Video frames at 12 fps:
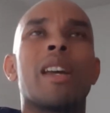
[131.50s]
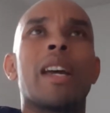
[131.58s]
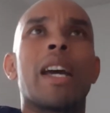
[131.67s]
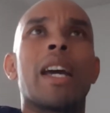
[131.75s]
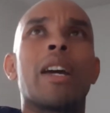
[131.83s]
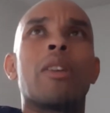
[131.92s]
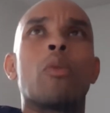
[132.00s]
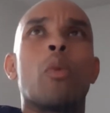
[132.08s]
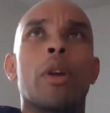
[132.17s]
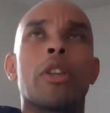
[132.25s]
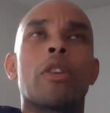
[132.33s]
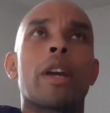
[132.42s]
And
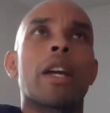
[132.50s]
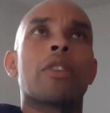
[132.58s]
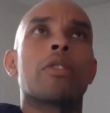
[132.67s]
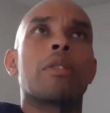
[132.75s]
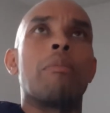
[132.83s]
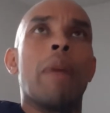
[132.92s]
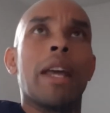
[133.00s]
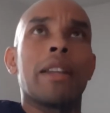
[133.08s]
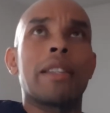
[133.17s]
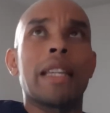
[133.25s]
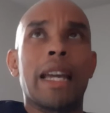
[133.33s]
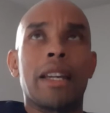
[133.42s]
when you're actually
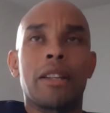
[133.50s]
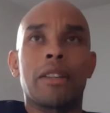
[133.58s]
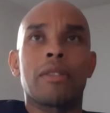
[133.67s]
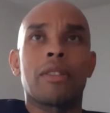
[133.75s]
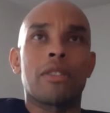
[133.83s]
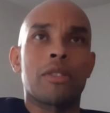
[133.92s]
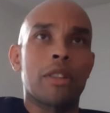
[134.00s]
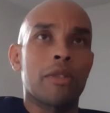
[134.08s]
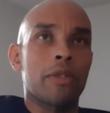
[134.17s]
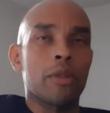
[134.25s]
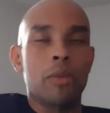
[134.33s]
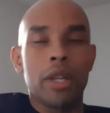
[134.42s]
meditating, there's
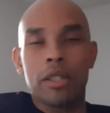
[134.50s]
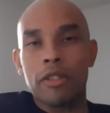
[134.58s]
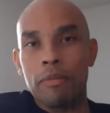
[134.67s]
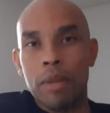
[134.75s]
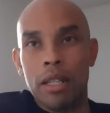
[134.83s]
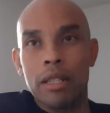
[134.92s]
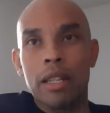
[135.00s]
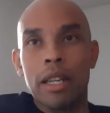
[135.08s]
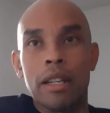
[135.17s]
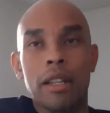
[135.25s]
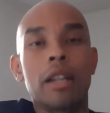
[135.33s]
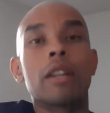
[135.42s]
different ways of
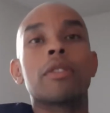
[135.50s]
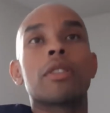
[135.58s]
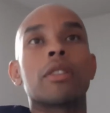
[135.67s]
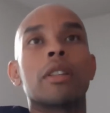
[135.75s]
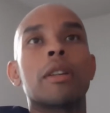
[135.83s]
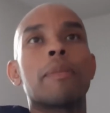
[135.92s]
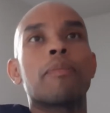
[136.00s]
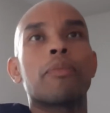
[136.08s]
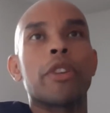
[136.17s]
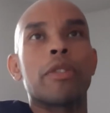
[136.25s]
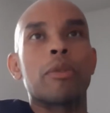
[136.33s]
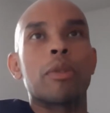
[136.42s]
meditating, obviously.
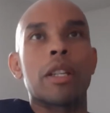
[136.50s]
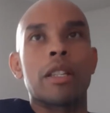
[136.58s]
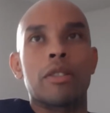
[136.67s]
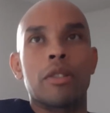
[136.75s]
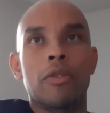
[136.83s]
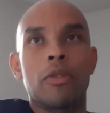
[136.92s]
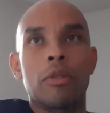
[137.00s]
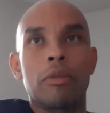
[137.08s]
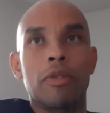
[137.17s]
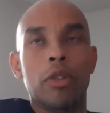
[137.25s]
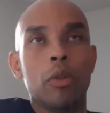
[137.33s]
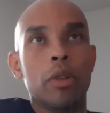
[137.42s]
Everyone has their form
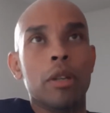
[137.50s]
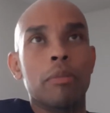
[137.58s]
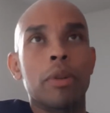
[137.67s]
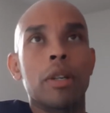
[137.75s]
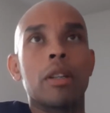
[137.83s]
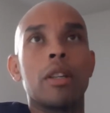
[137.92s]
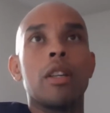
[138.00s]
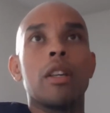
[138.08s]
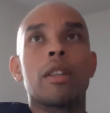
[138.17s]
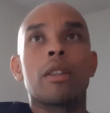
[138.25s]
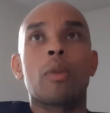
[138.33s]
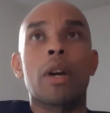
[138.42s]
of doing it, but
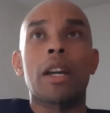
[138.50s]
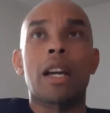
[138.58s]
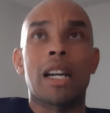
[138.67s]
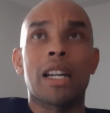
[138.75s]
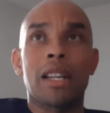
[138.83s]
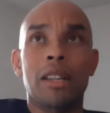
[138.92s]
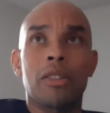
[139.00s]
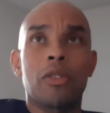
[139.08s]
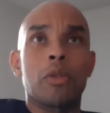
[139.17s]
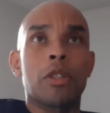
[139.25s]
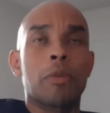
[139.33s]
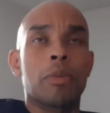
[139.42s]
the way I do
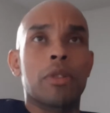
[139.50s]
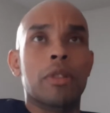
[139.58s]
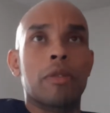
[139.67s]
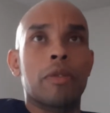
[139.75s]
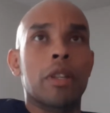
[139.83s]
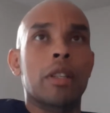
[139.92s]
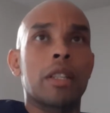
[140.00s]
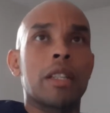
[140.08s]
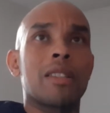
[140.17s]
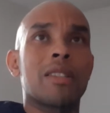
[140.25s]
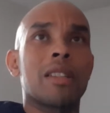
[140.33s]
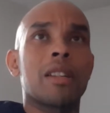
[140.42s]
it specifically
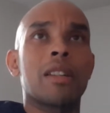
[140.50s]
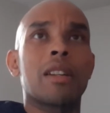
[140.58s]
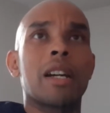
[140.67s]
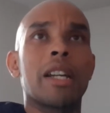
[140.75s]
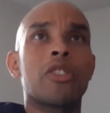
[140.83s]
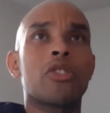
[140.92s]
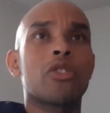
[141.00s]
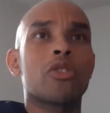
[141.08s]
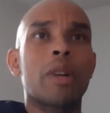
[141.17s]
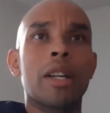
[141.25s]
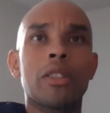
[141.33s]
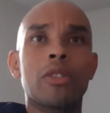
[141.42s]
is that I just
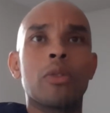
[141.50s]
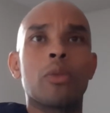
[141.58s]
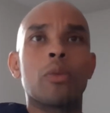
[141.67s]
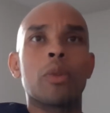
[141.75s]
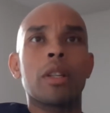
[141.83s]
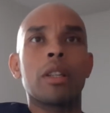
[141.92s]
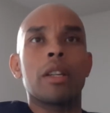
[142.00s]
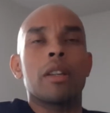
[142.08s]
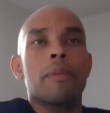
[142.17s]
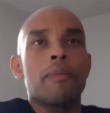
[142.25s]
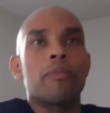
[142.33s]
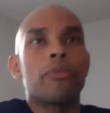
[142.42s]
try to really
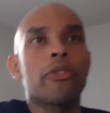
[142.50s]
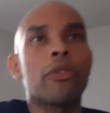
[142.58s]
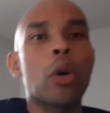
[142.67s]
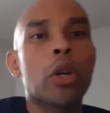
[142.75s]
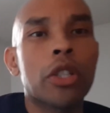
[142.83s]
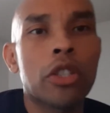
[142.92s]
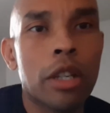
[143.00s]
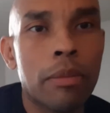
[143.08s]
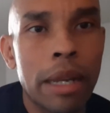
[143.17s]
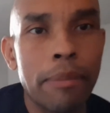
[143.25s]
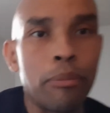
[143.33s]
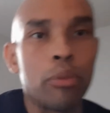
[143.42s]
focus on my
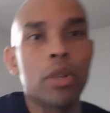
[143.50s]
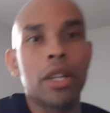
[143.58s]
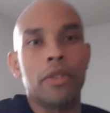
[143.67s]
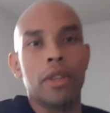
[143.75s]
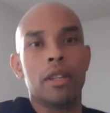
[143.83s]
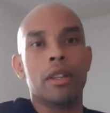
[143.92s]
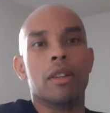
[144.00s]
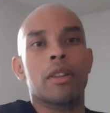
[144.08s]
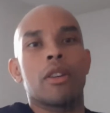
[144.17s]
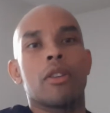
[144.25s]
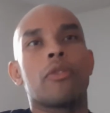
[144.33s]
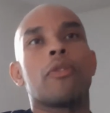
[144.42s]
breathing,
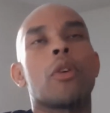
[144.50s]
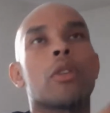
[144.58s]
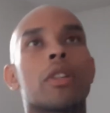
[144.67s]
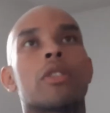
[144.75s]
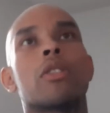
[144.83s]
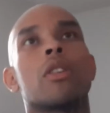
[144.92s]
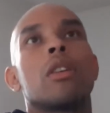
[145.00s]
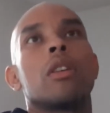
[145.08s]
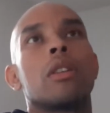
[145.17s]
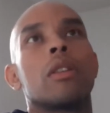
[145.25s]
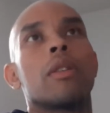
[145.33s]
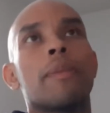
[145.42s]
focus
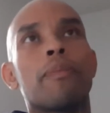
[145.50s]
on